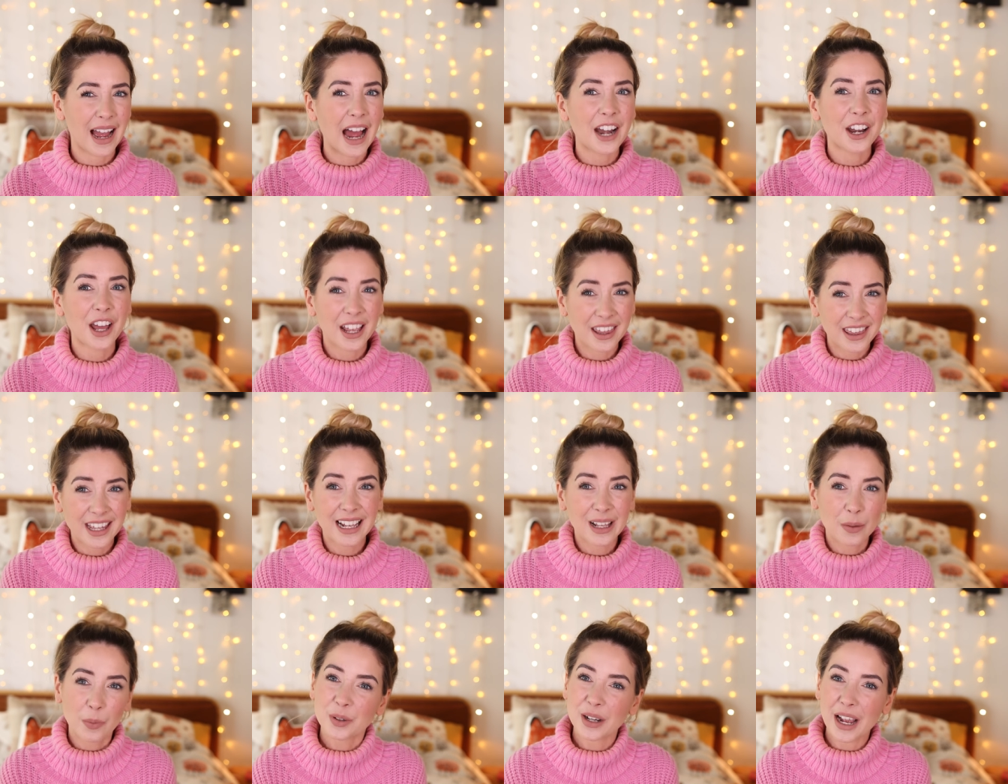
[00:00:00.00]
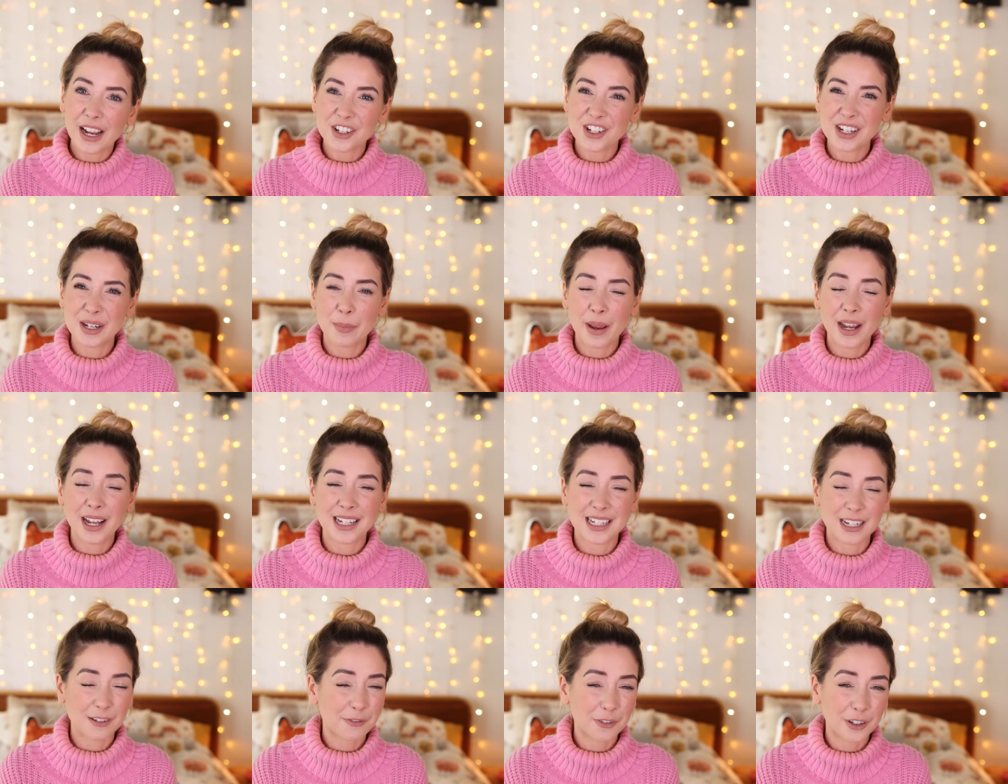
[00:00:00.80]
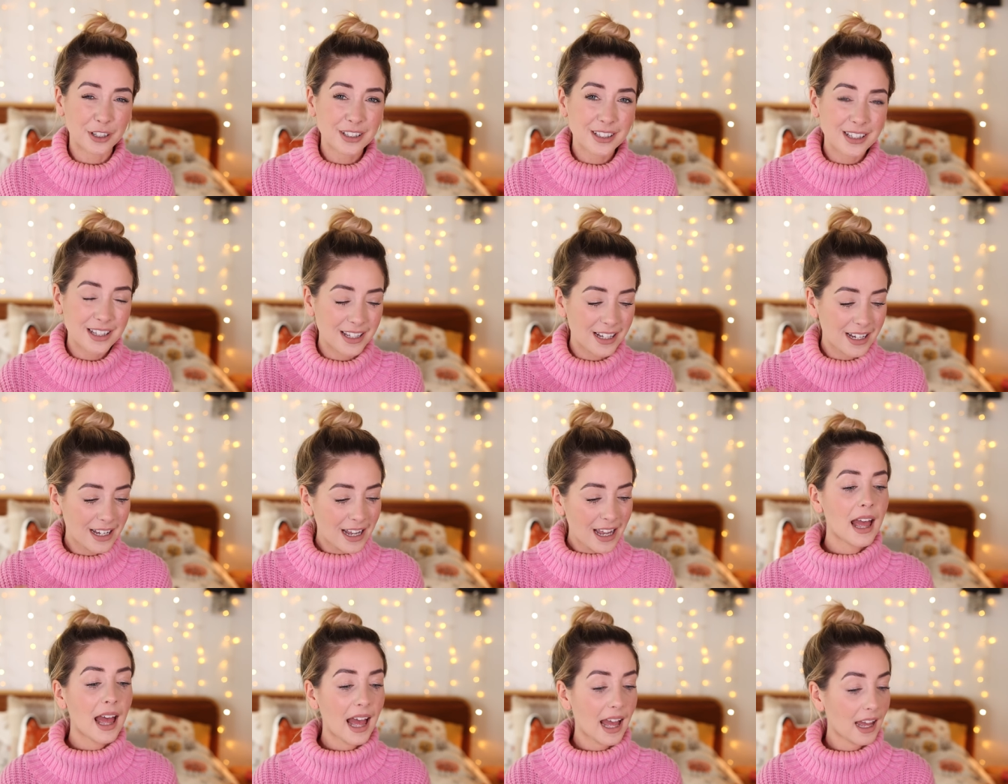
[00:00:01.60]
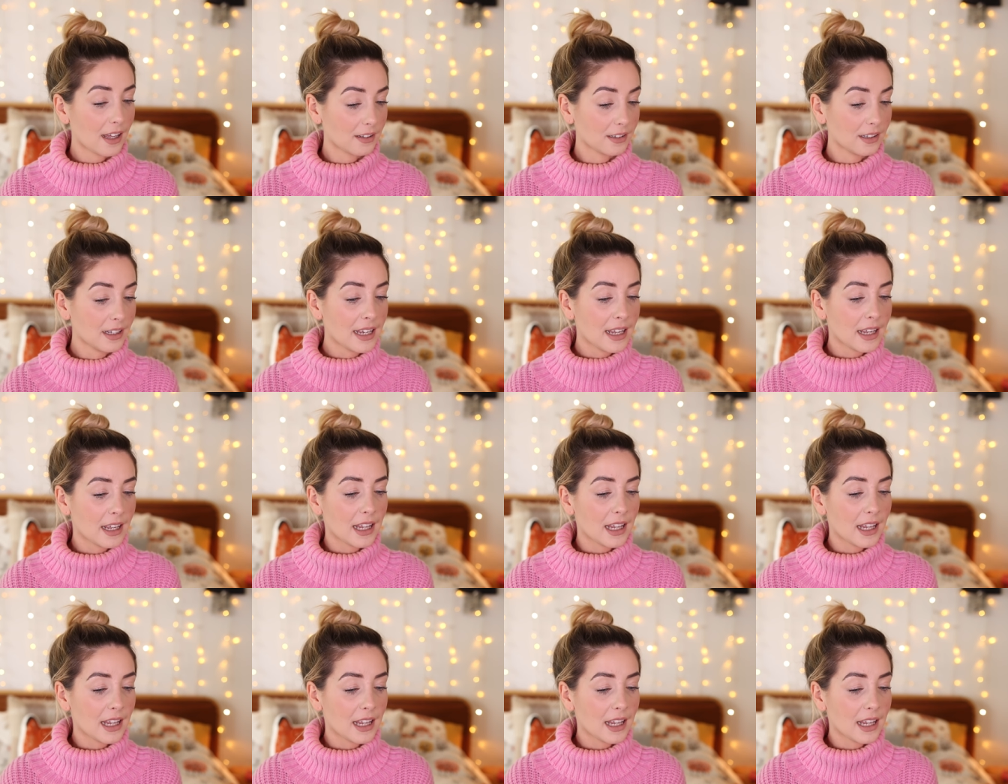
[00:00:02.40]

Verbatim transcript: and I think would actually make a difference. Hell,